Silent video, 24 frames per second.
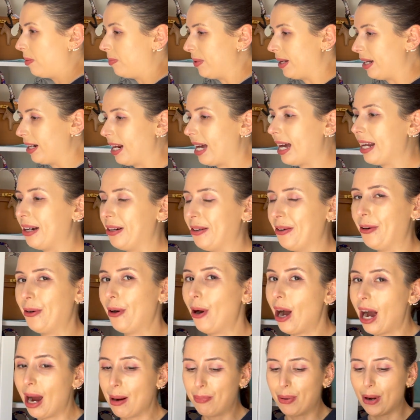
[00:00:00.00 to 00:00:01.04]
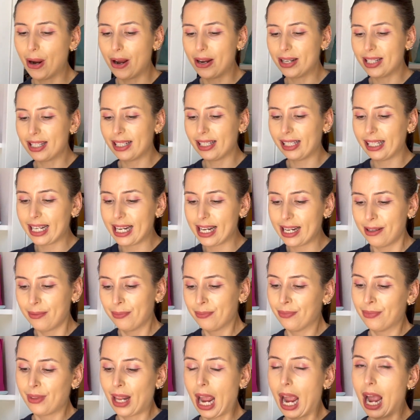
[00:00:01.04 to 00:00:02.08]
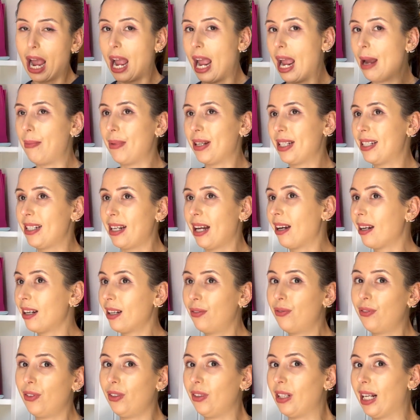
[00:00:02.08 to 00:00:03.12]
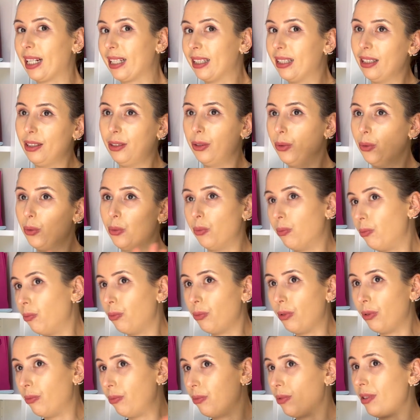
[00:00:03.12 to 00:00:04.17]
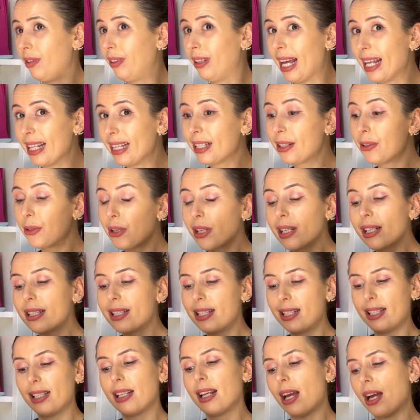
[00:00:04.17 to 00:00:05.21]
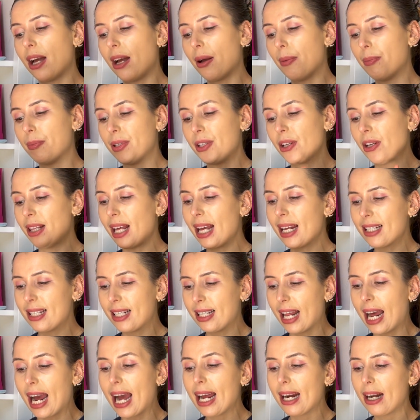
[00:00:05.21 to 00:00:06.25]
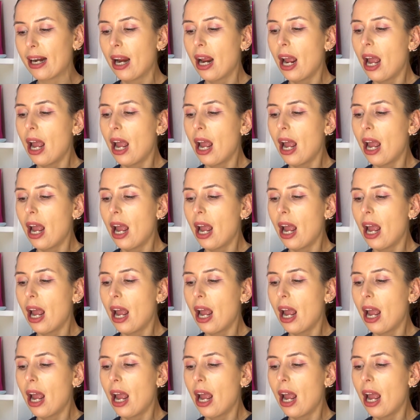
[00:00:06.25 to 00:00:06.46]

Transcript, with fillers: But I don't know. I personally am a sucker for like the little leather goods. Um, so that's that.